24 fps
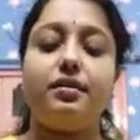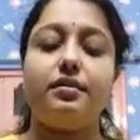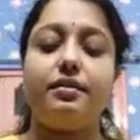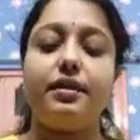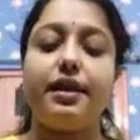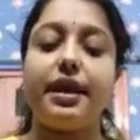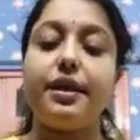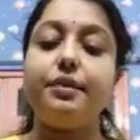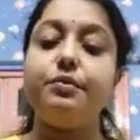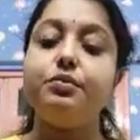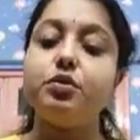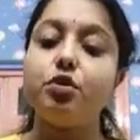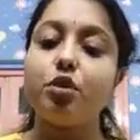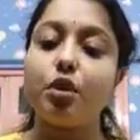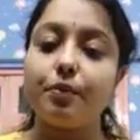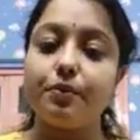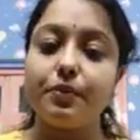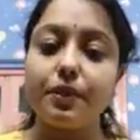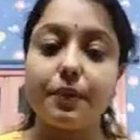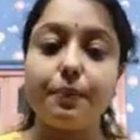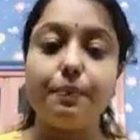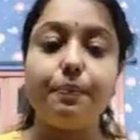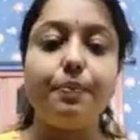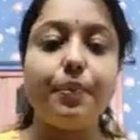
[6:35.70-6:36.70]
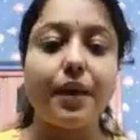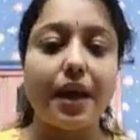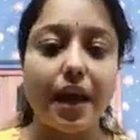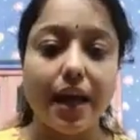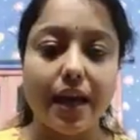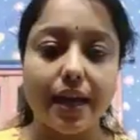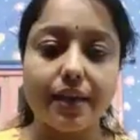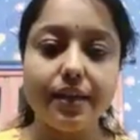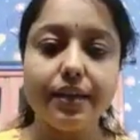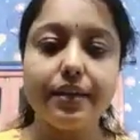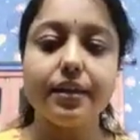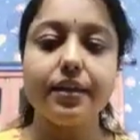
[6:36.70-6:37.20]
names of the
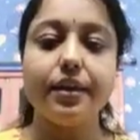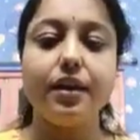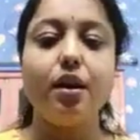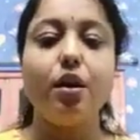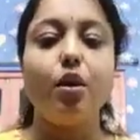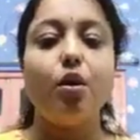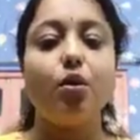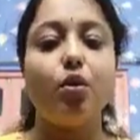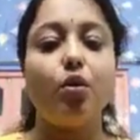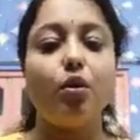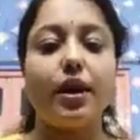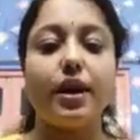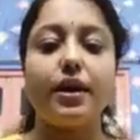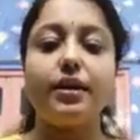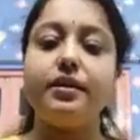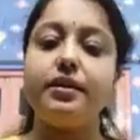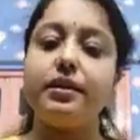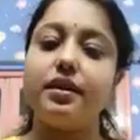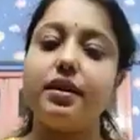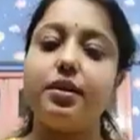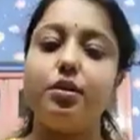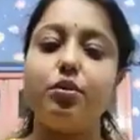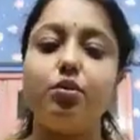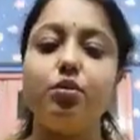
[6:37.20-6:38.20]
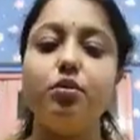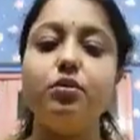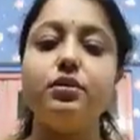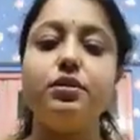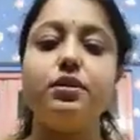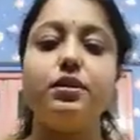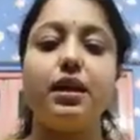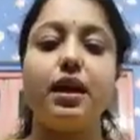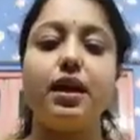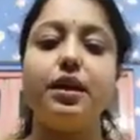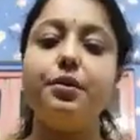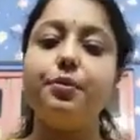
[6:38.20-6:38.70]
plant where the
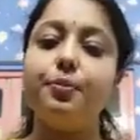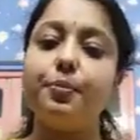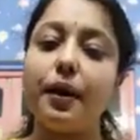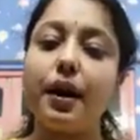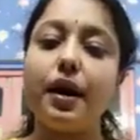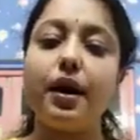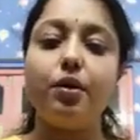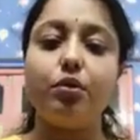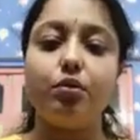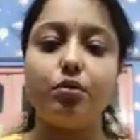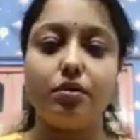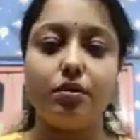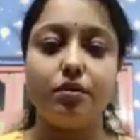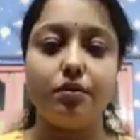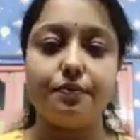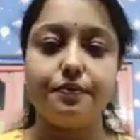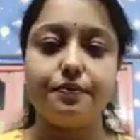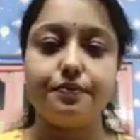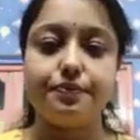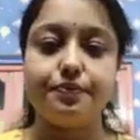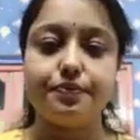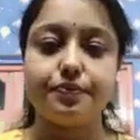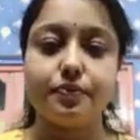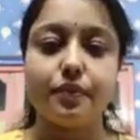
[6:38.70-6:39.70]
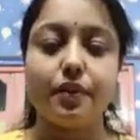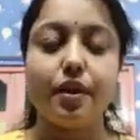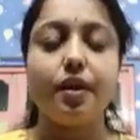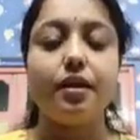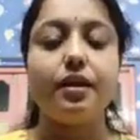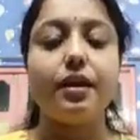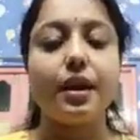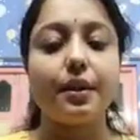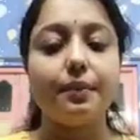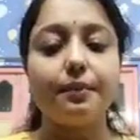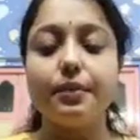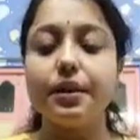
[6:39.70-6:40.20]
roots are found.
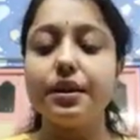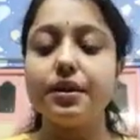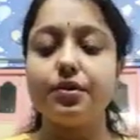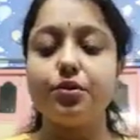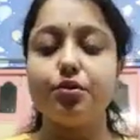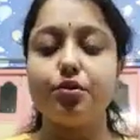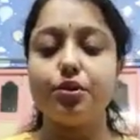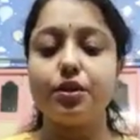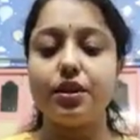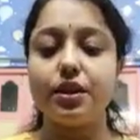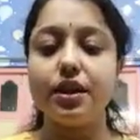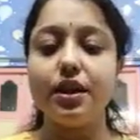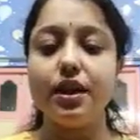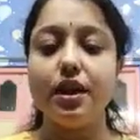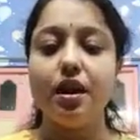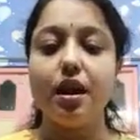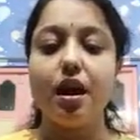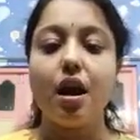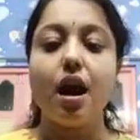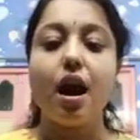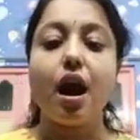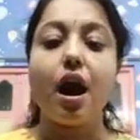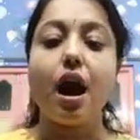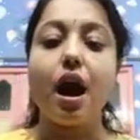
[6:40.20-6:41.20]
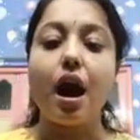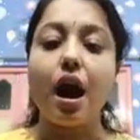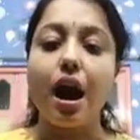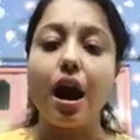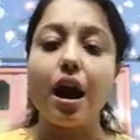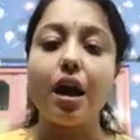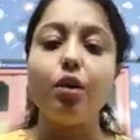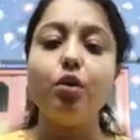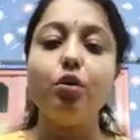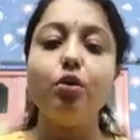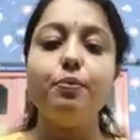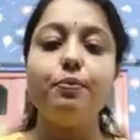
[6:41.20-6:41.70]
Number 3,
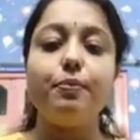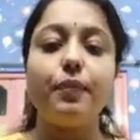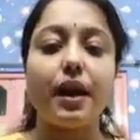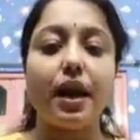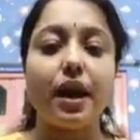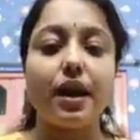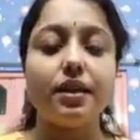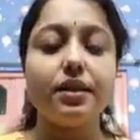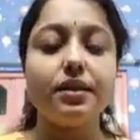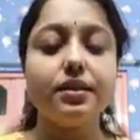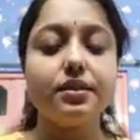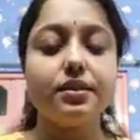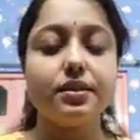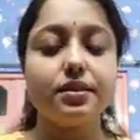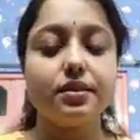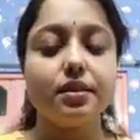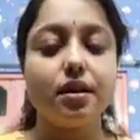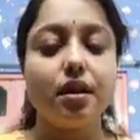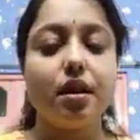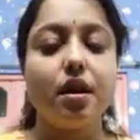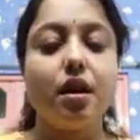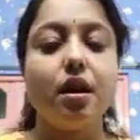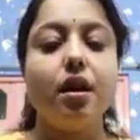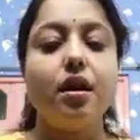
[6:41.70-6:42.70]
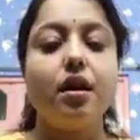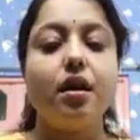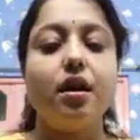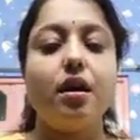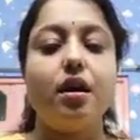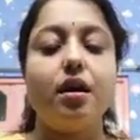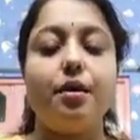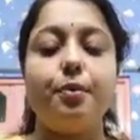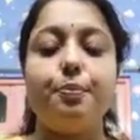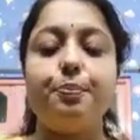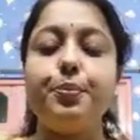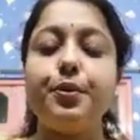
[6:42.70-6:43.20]
how plants
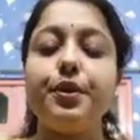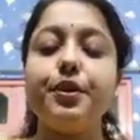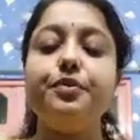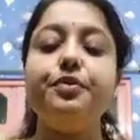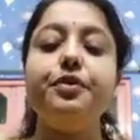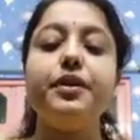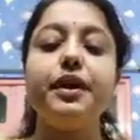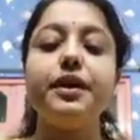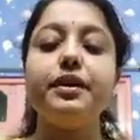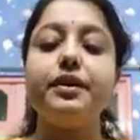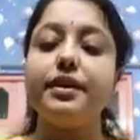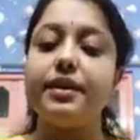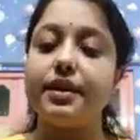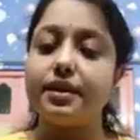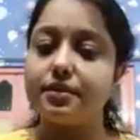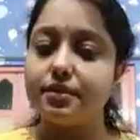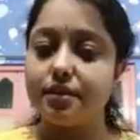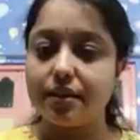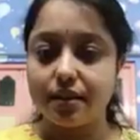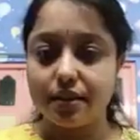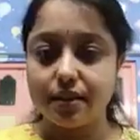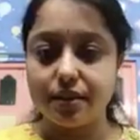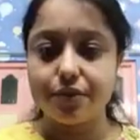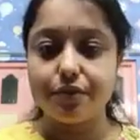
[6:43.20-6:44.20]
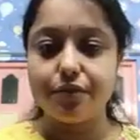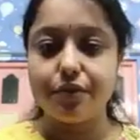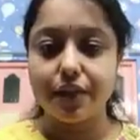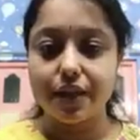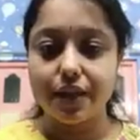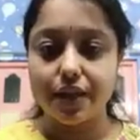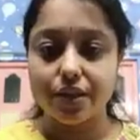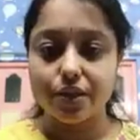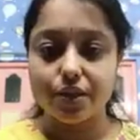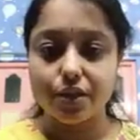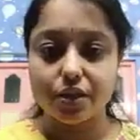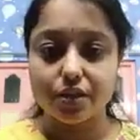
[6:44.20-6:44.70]
prevent
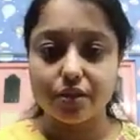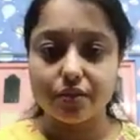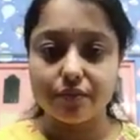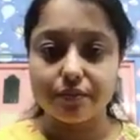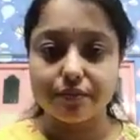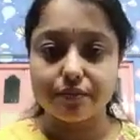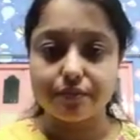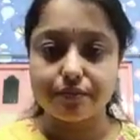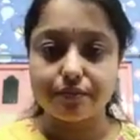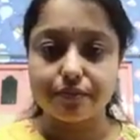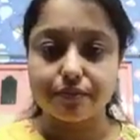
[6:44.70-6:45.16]
desertification.